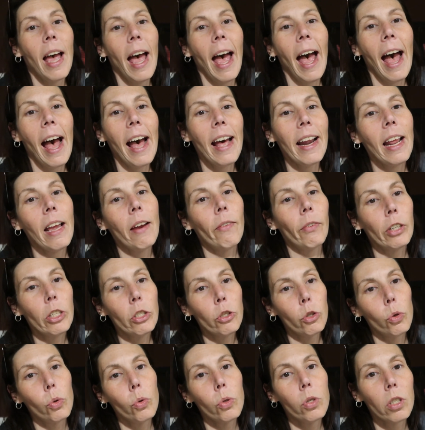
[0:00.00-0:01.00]
at a
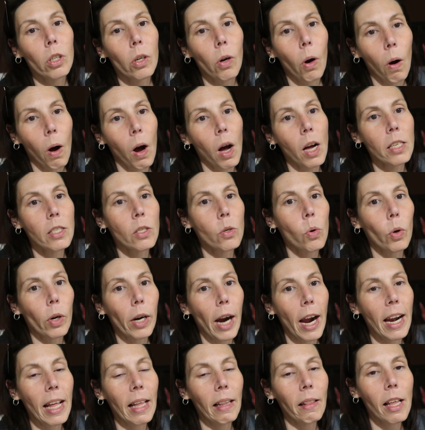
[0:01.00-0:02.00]
reduced cost or
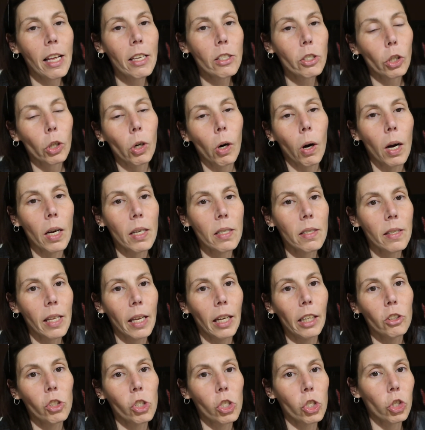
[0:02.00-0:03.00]
at a lesser cost
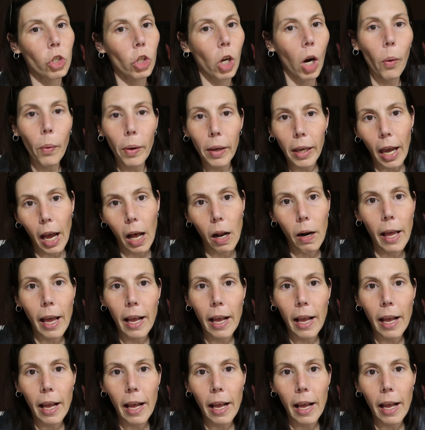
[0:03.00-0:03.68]
than just going out